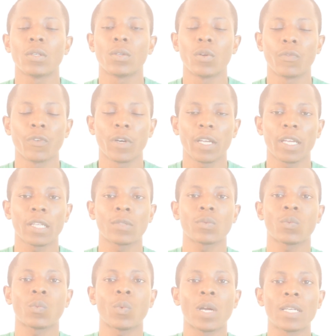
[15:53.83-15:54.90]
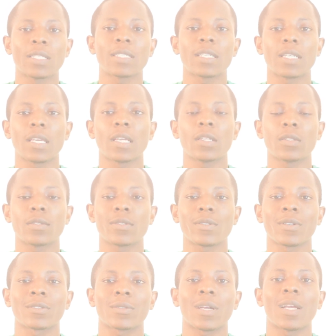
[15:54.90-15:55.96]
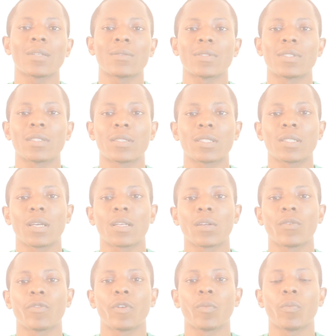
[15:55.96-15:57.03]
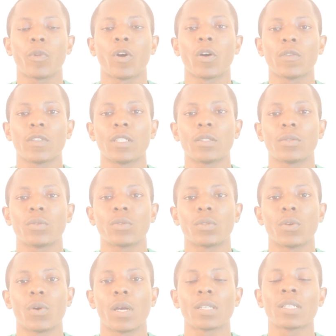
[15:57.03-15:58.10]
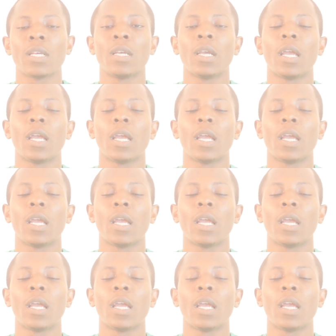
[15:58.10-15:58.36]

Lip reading: Don't forget once again to subscribe to this channel for more of these tutorials,